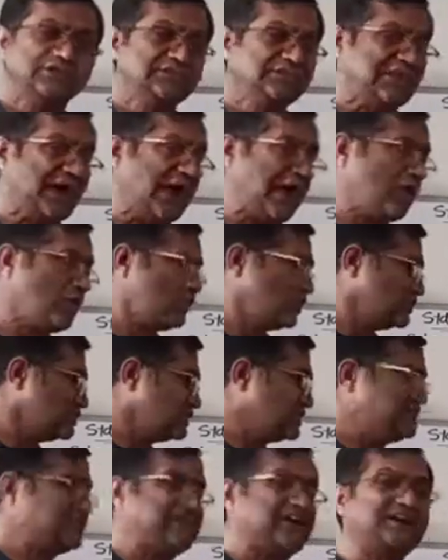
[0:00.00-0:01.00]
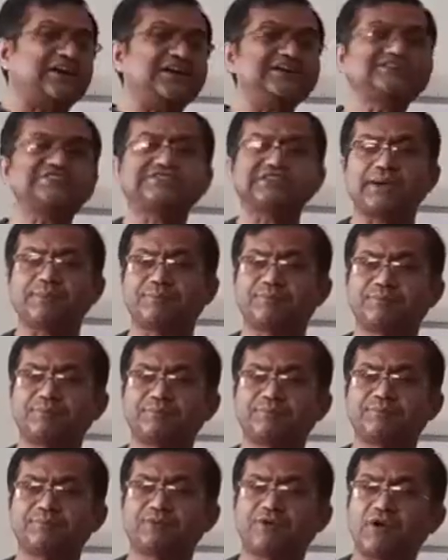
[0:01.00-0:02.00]
Now the second step.
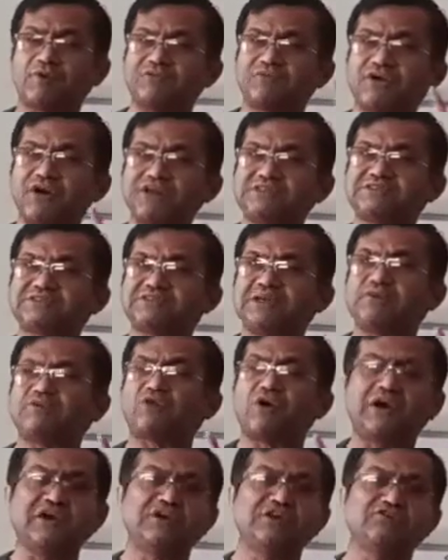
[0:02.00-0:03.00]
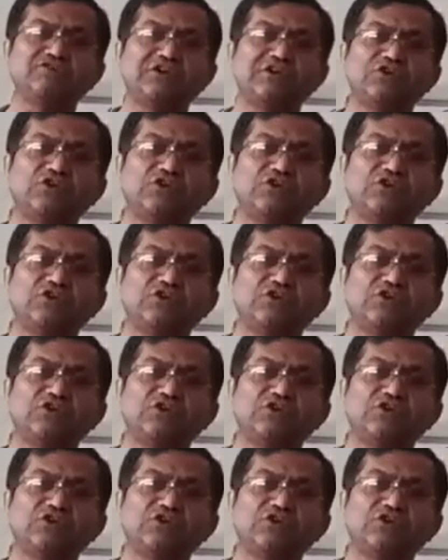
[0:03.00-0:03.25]
From first step what did we